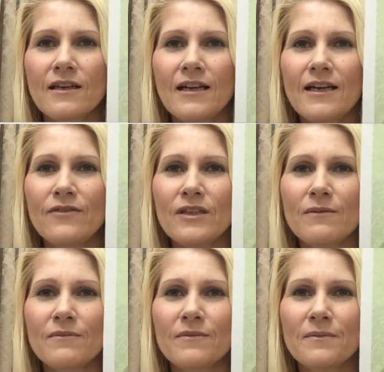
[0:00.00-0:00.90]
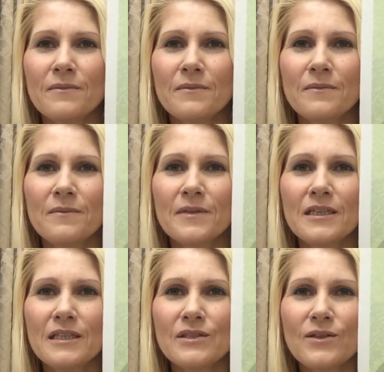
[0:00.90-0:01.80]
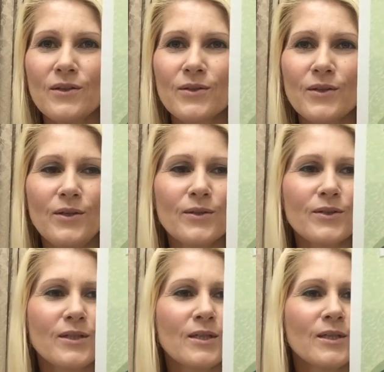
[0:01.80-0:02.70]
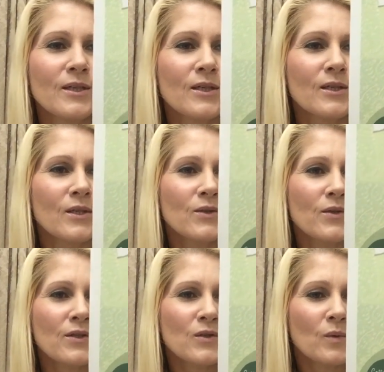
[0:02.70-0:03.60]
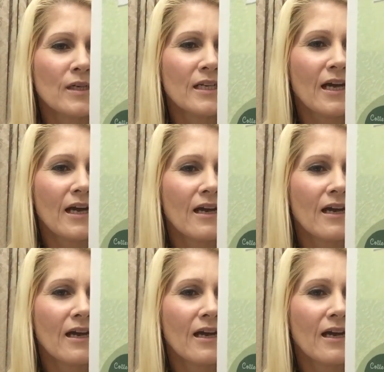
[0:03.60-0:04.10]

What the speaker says: Love him. He's so cute. So this one